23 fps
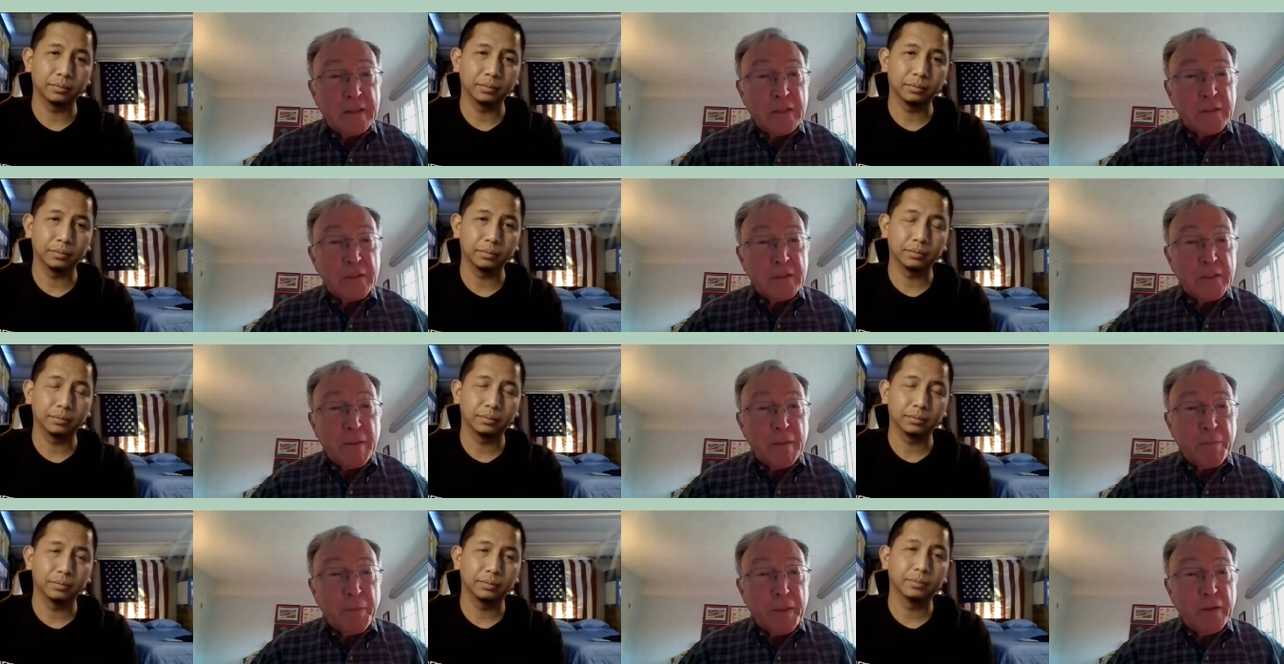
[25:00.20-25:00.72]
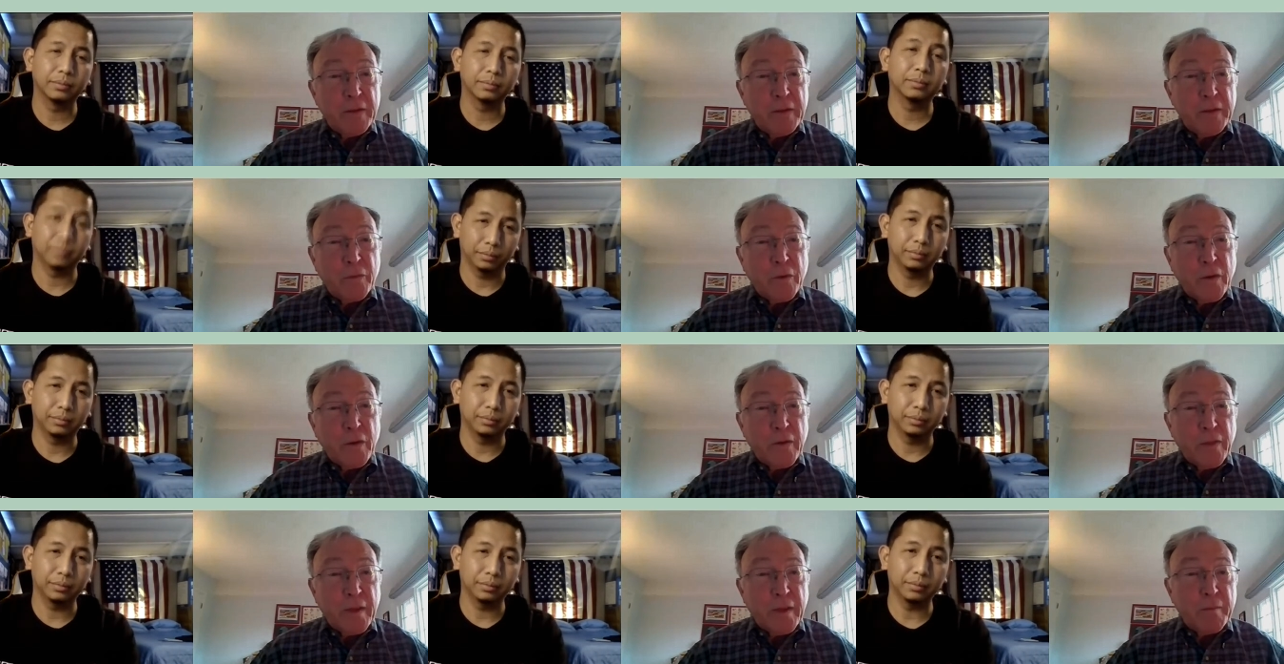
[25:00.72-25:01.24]
Speaker 1: to do
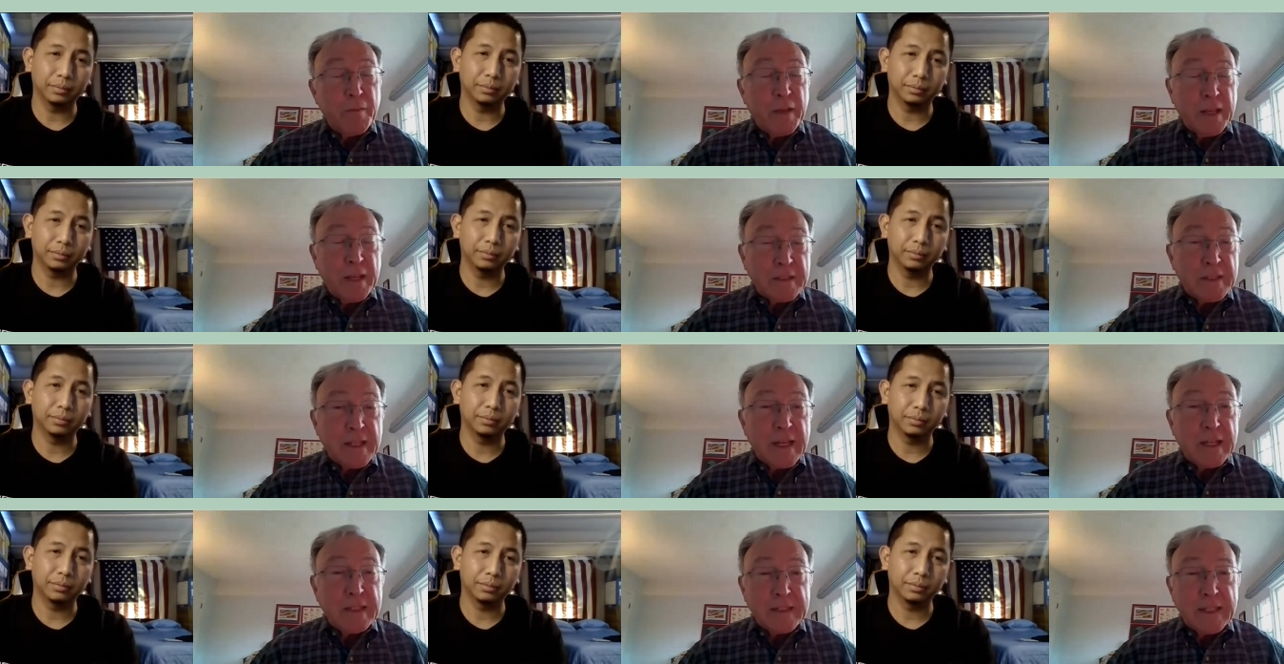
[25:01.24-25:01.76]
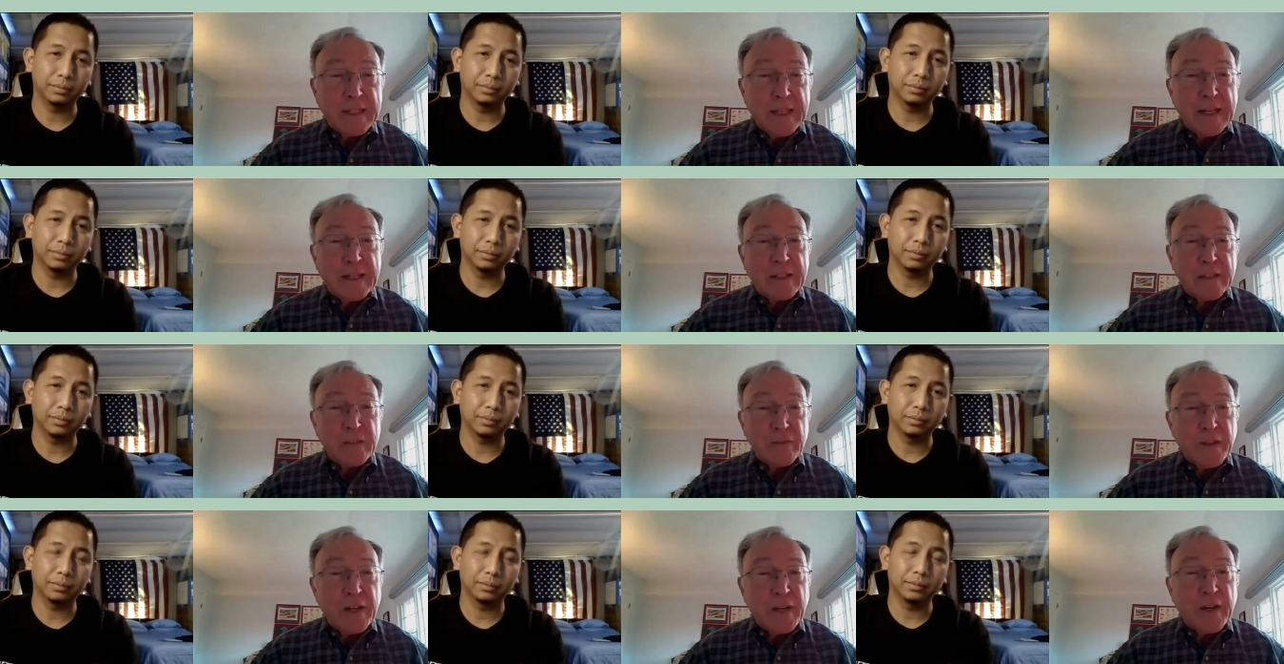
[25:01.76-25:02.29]
something for them as i
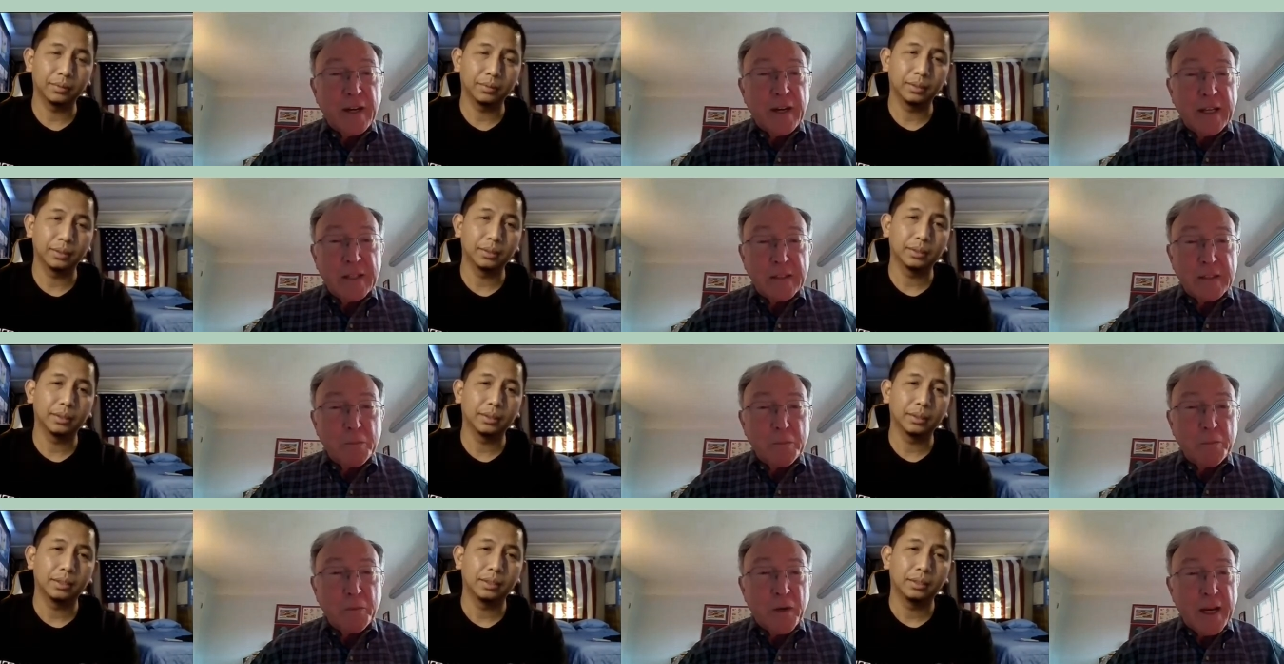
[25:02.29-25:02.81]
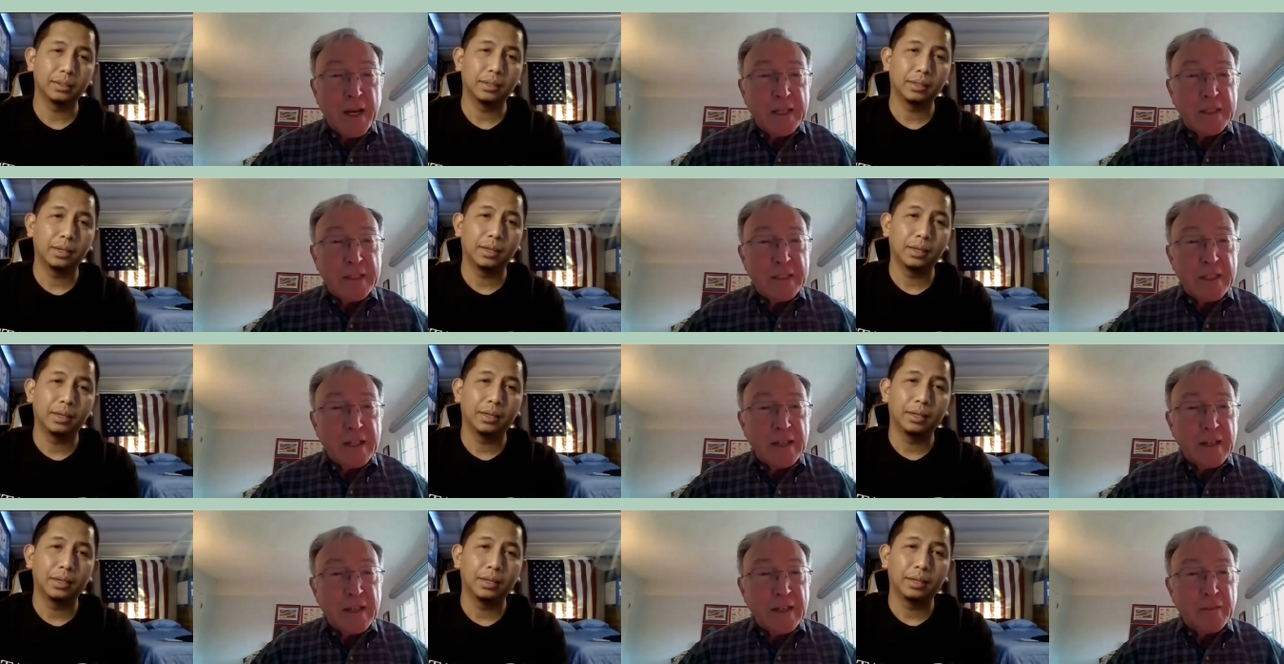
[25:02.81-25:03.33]
said it's very
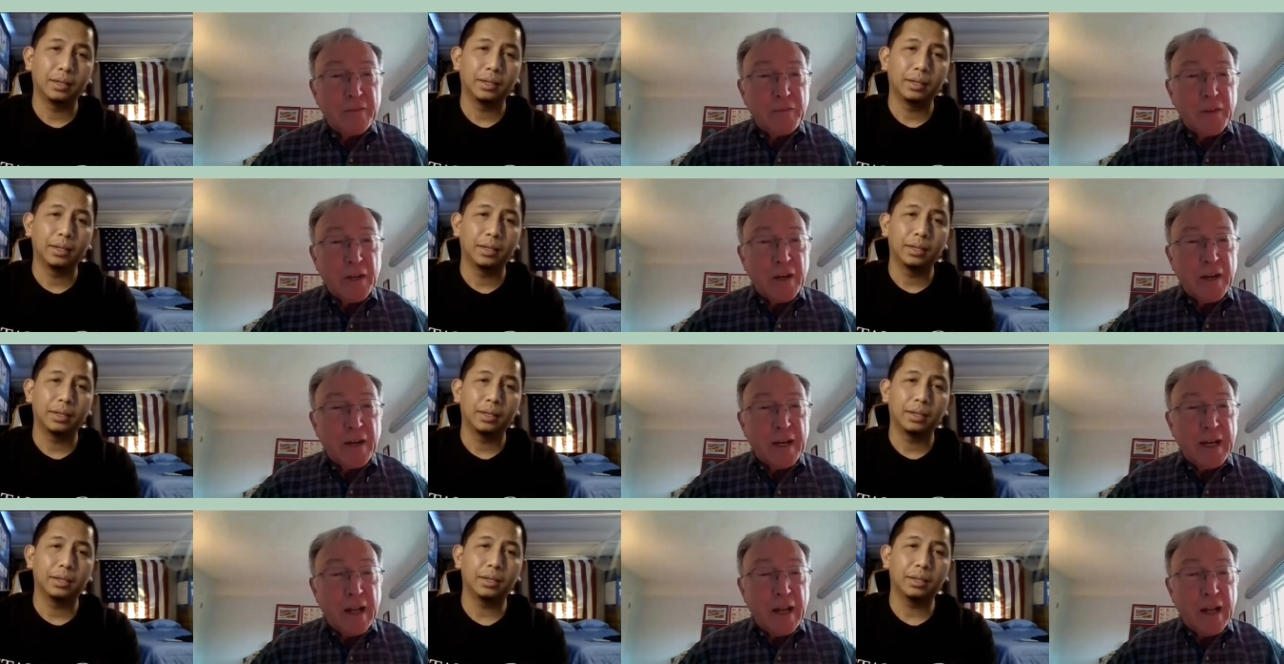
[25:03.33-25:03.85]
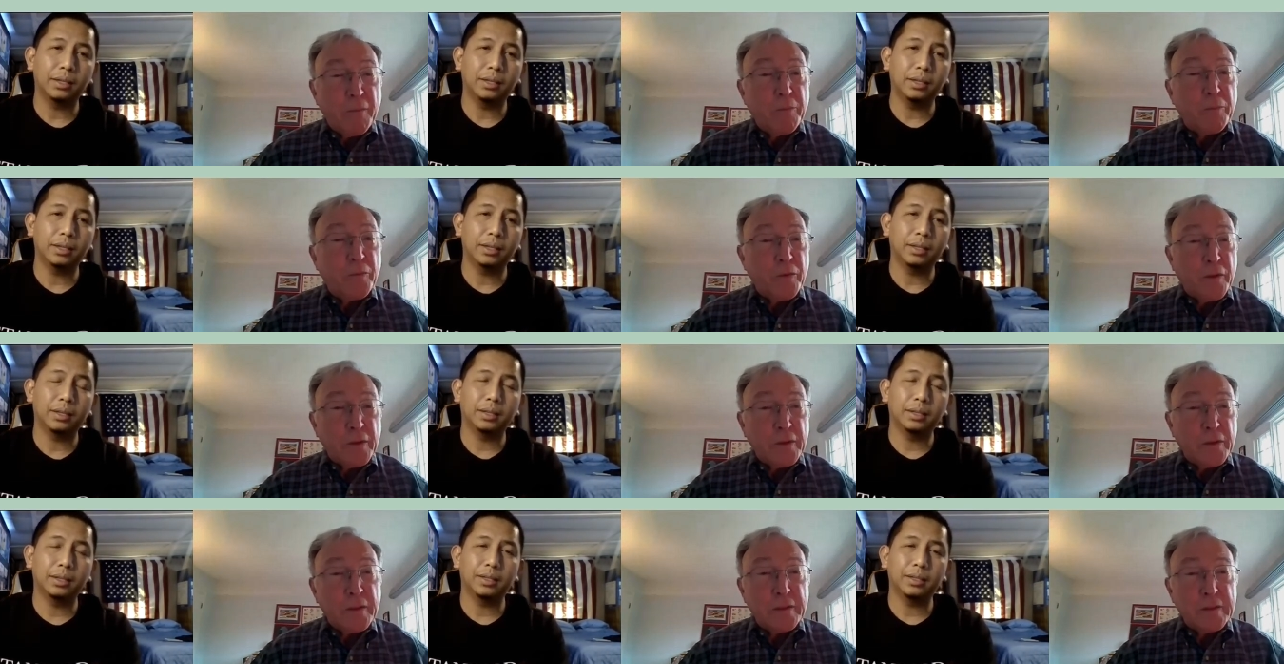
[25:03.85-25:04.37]
inspirational and very
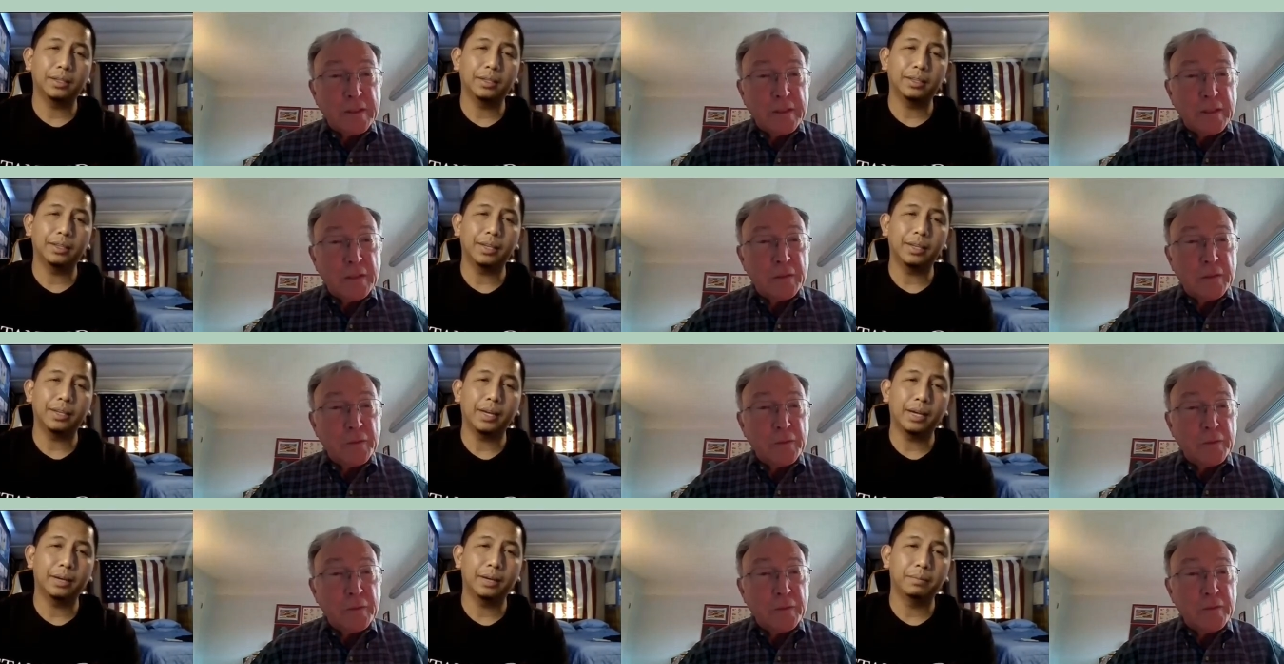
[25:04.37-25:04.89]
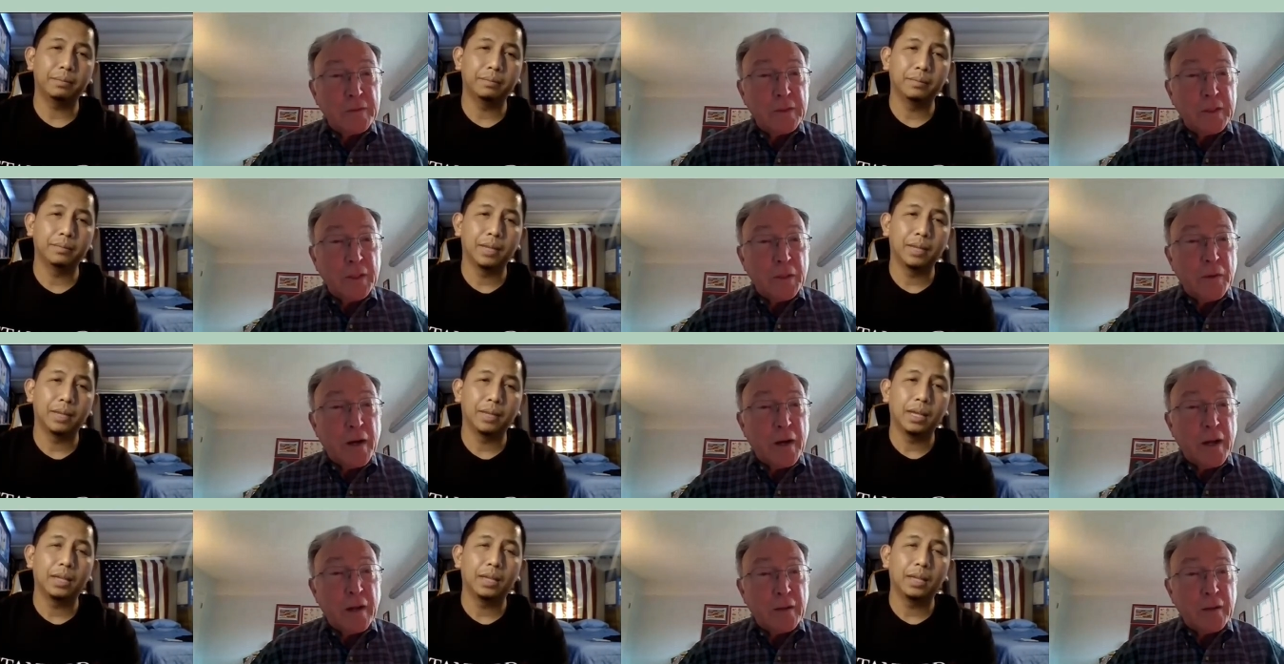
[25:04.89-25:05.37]
helpful to, yeah to